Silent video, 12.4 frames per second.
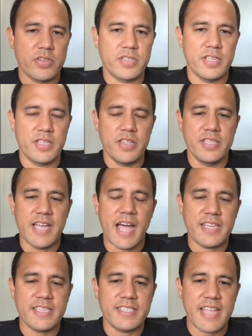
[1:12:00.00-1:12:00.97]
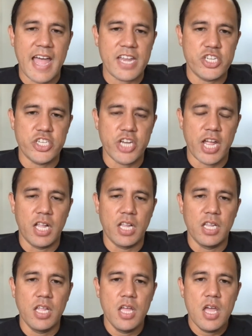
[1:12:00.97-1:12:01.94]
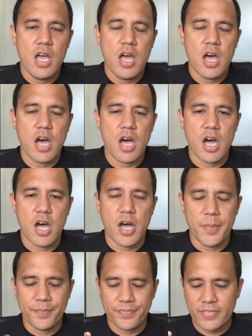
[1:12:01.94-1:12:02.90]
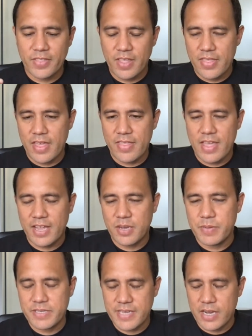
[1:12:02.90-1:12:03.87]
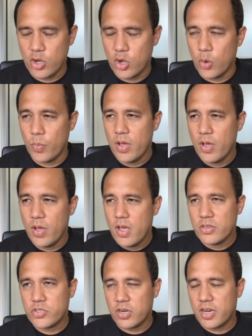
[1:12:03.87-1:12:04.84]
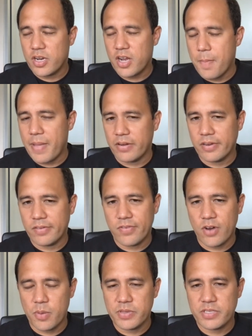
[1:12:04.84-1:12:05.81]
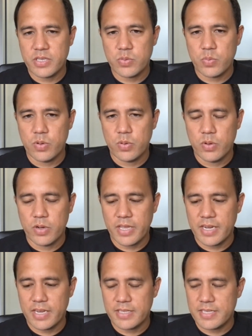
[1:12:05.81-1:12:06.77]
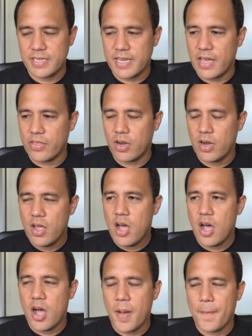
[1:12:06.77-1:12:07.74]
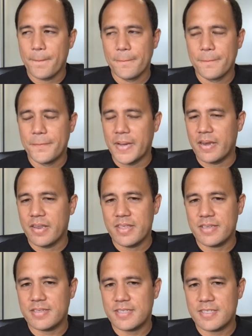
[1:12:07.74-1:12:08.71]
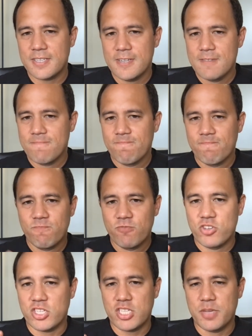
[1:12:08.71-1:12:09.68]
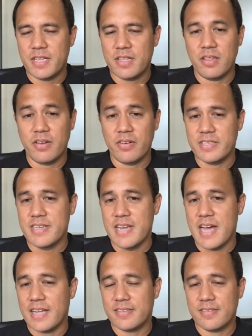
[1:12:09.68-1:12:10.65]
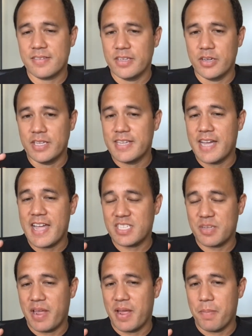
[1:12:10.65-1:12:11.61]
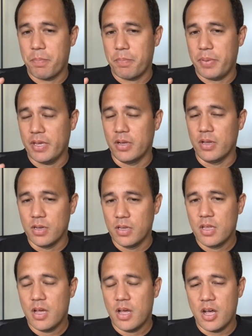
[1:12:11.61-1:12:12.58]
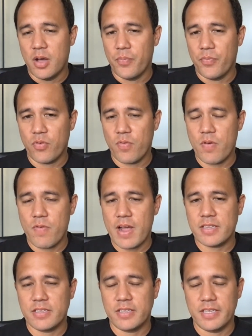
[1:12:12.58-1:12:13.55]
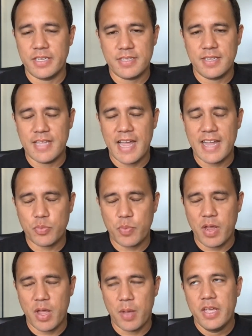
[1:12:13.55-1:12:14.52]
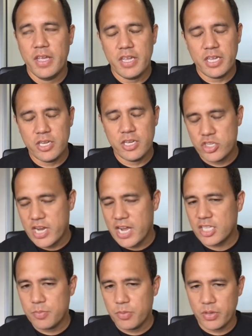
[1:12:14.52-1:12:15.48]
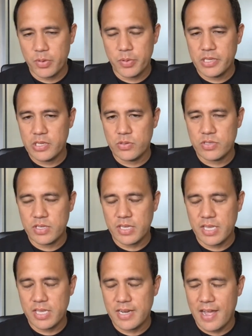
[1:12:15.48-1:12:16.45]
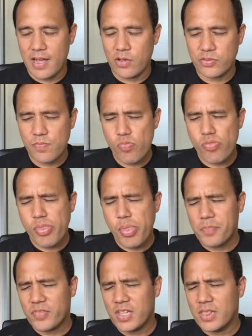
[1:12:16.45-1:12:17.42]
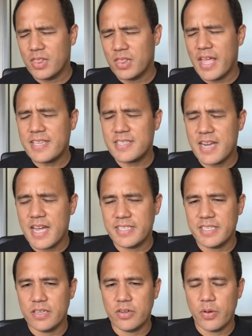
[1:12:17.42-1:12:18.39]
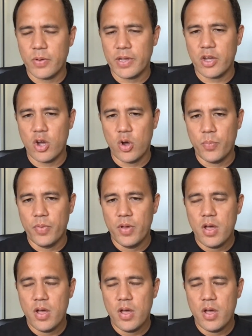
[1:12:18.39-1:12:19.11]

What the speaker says: there's the diastat gel that can be sent home. Certain compounding pharmacies will get it together. But this, just to be clear, is not, you know, a diazepam pill rectally. It's the diazepam injectable that we would use in-house. Less than ideal going home